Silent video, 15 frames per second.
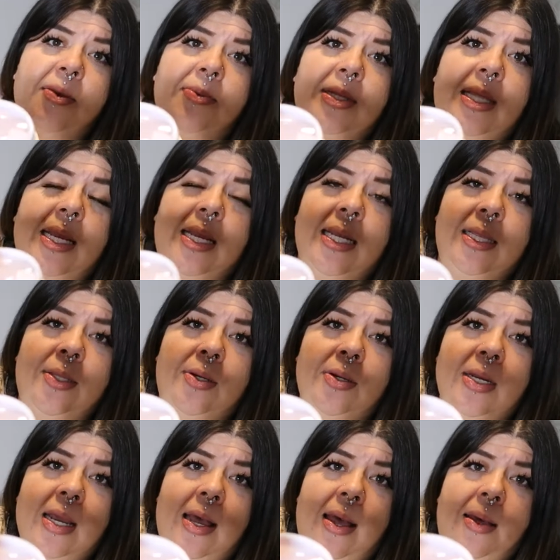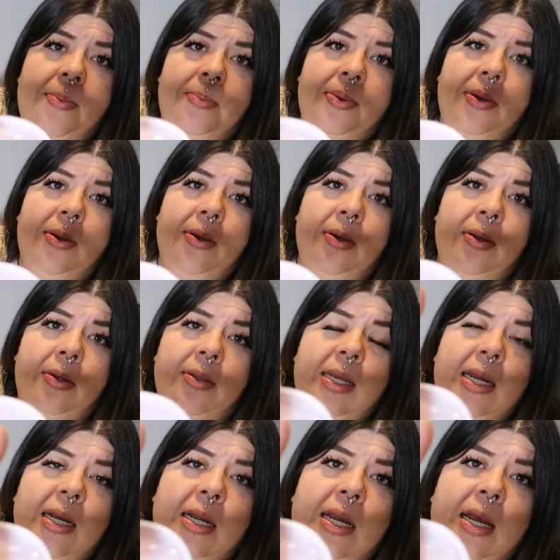come with like a little cup.
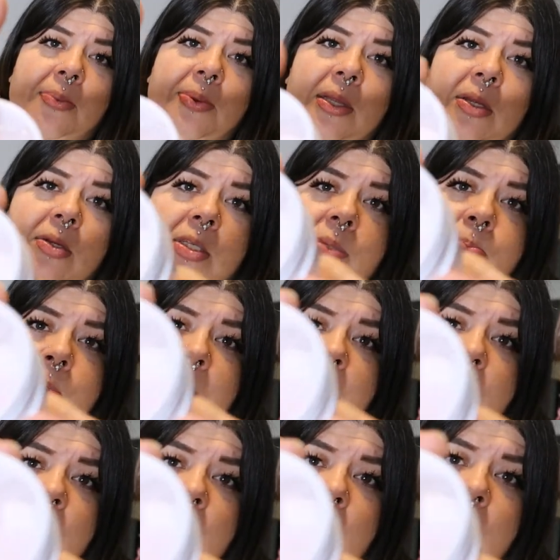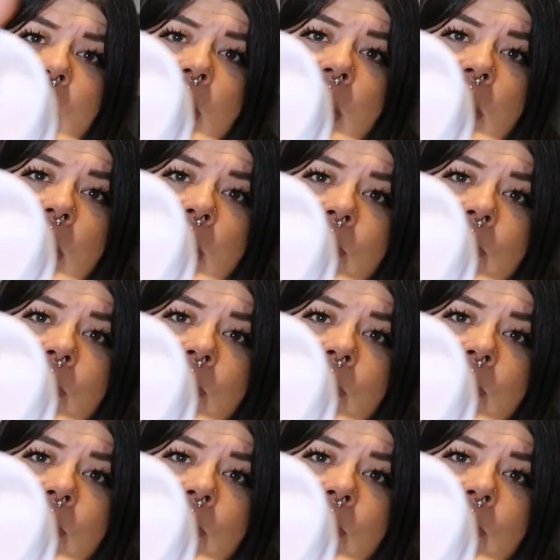Not a cup, a little spatula or a little